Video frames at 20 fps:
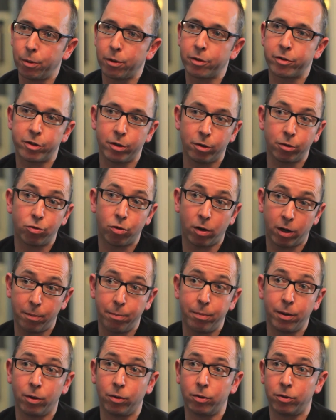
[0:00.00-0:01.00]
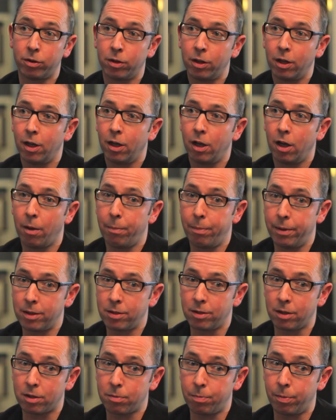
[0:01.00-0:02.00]
We were still trying to build a
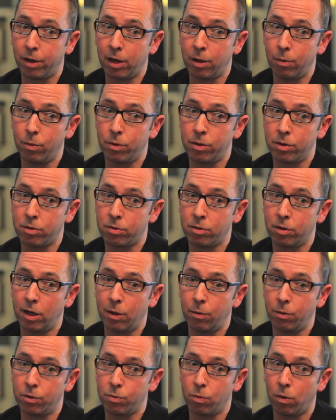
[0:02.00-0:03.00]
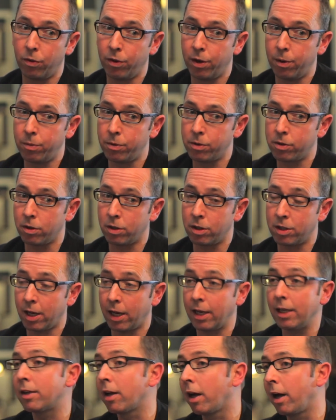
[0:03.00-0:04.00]
business, but it was one that was going to
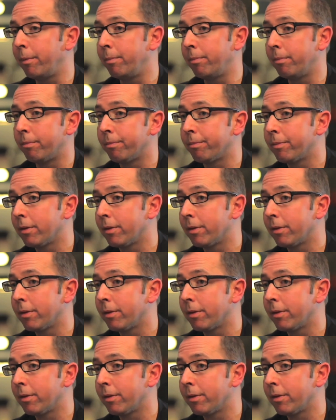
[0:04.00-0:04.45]
take time.